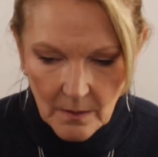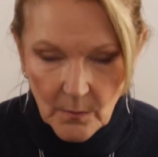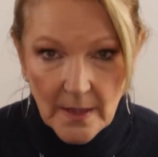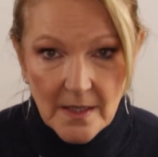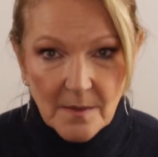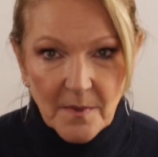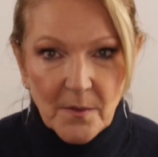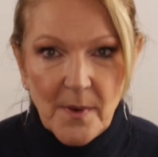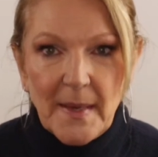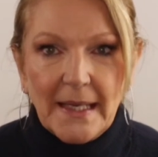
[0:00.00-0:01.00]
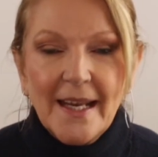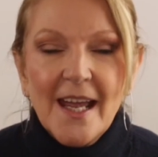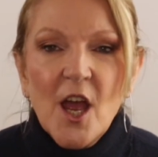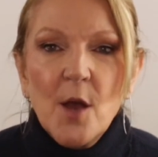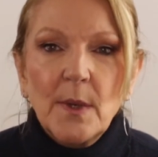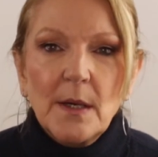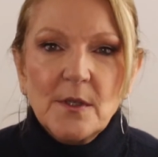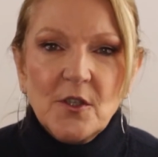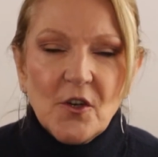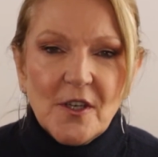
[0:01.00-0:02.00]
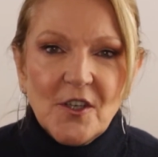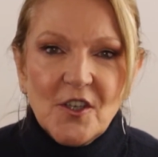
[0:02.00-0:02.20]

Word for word: with some of the women. But I was talking to